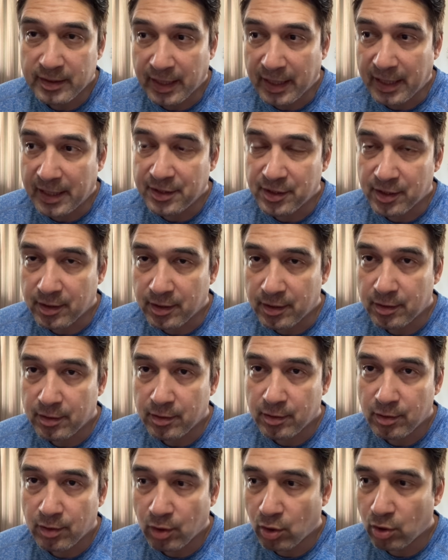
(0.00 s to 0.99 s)
Agent
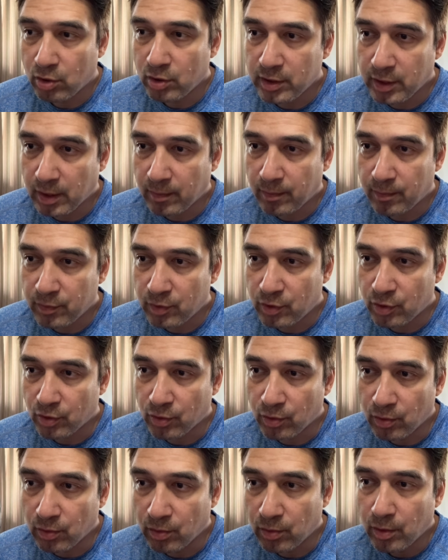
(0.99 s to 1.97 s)
hooked up
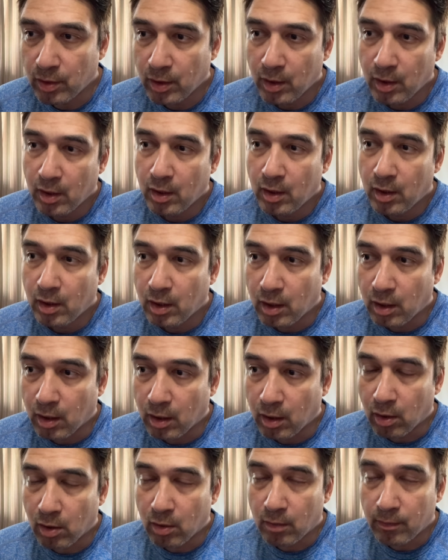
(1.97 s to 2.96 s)
to
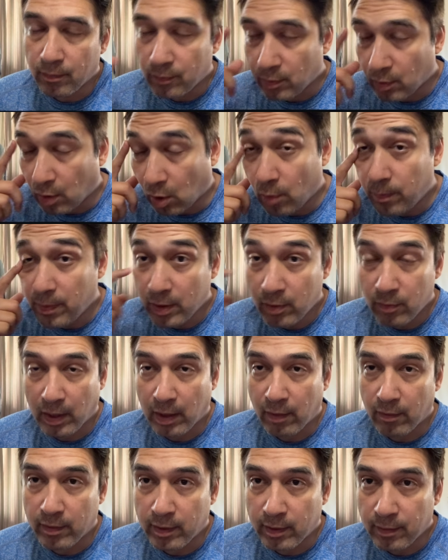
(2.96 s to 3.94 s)
uh,
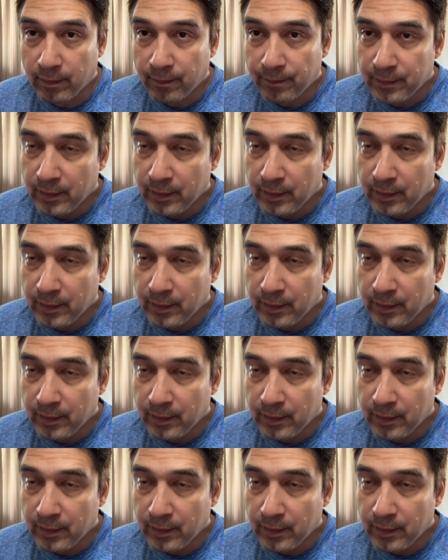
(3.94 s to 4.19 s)
OpenRouter,